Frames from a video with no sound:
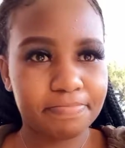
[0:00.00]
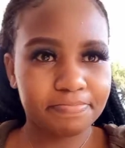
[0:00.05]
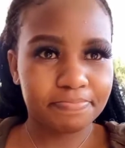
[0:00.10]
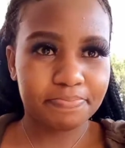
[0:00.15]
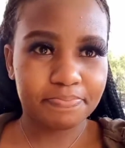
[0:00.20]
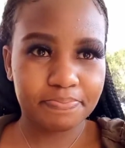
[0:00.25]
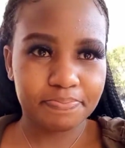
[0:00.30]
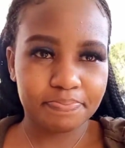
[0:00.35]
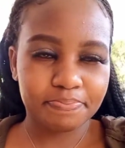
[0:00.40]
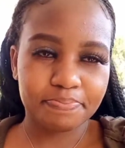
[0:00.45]

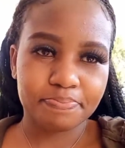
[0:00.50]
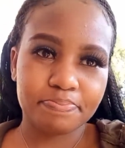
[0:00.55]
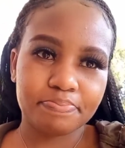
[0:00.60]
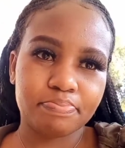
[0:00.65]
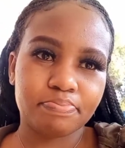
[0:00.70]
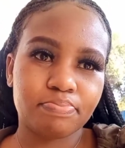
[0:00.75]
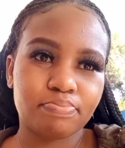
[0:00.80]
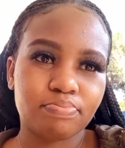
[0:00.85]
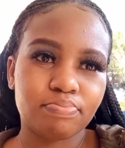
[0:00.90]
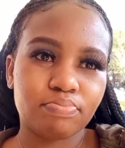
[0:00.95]

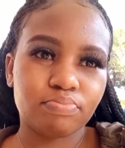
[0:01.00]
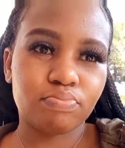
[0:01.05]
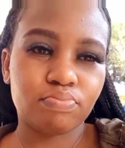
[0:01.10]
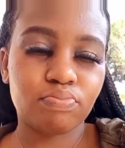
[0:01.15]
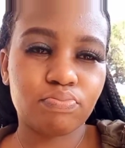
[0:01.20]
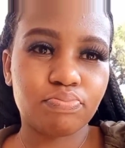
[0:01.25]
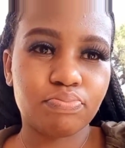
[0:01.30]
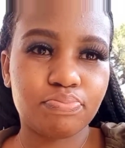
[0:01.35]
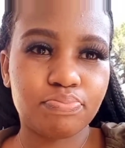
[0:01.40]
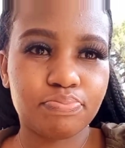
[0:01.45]

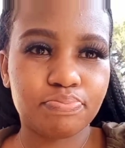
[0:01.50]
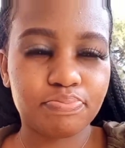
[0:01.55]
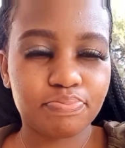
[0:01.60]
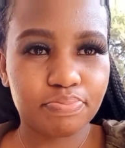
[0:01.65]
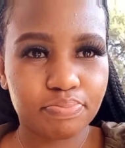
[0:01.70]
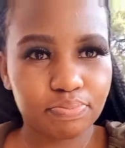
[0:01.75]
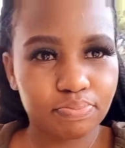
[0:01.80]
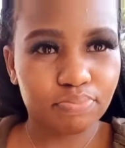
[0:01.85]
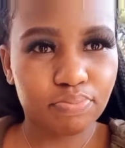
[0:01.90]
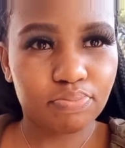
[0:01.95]

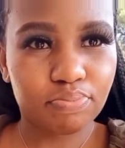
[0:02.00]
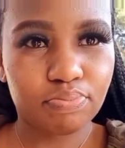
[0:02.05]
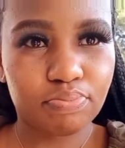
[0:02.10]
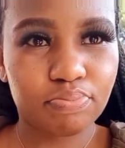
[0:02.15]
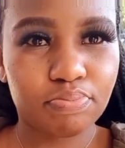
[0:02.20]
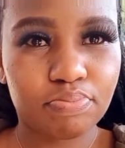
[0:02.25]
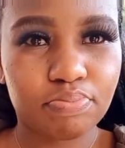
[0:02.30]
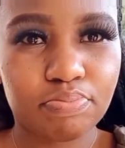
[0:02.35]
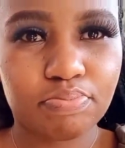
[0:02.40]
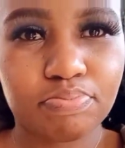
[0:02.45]

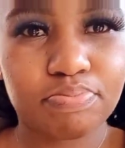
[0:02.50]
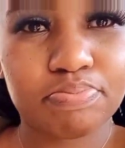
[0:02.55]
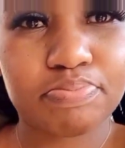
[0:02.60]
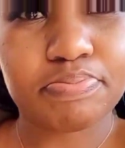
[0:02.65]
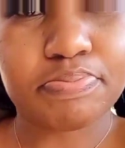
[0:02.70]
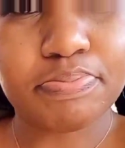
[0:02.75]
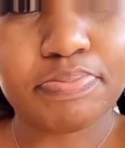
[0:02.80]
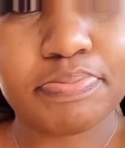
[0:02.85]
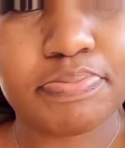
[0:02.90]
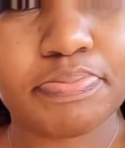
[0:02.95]

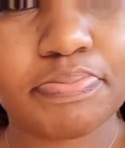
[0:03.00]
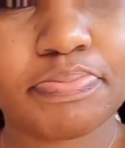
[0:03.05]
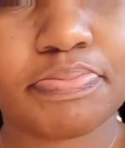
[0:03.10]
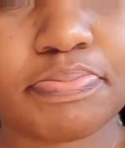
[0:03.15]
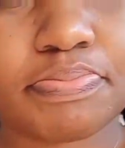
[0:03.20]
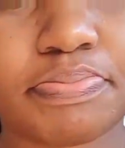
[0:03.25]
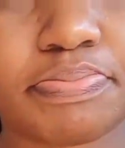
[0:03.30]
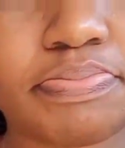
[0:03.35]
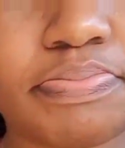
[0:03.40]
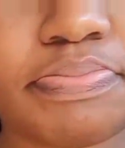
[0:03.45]

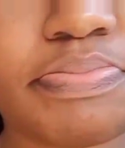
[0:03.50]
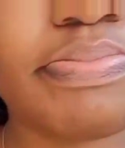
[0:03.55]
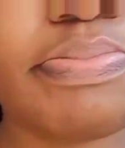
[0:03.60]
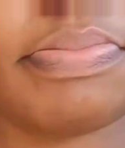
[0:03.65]
Nobody speaks.